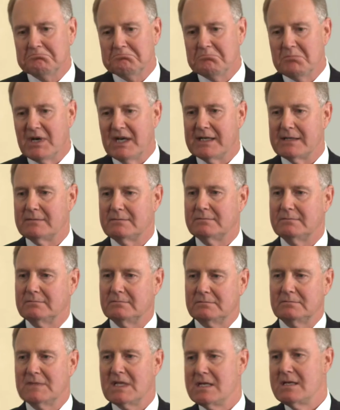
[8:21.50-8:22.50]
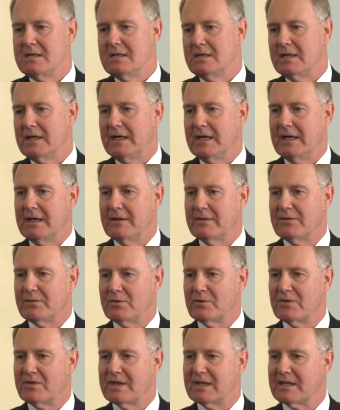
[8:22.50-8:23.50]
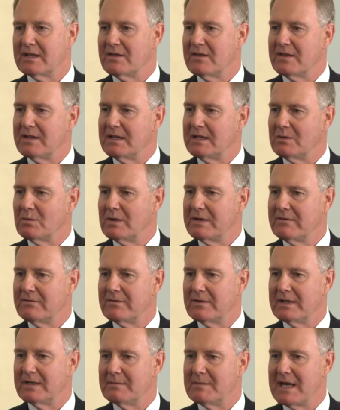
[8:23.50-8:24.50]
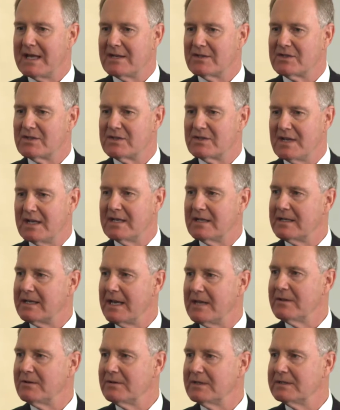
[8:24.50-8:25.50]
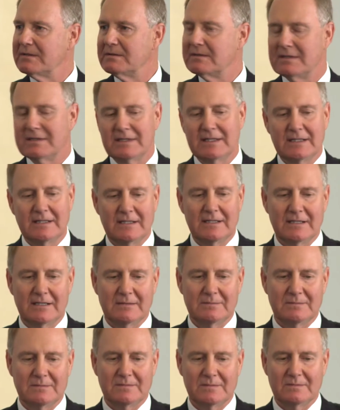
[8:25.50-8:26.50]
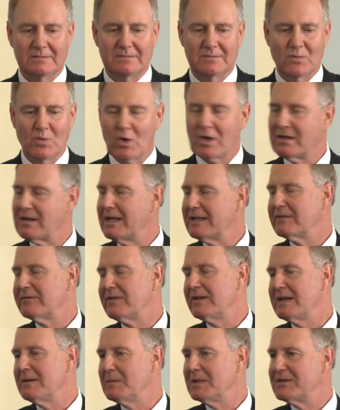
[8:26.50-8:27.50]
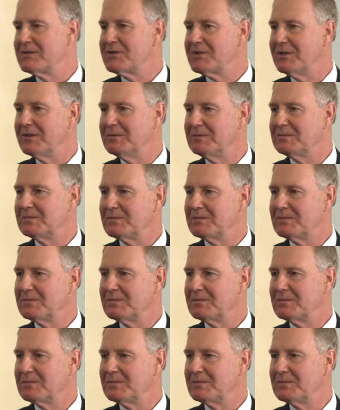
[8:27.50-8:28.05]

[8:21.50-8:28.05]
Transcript: but uh, through thick and thin, we've uh, managed to stay together and, and uh, work like a family. So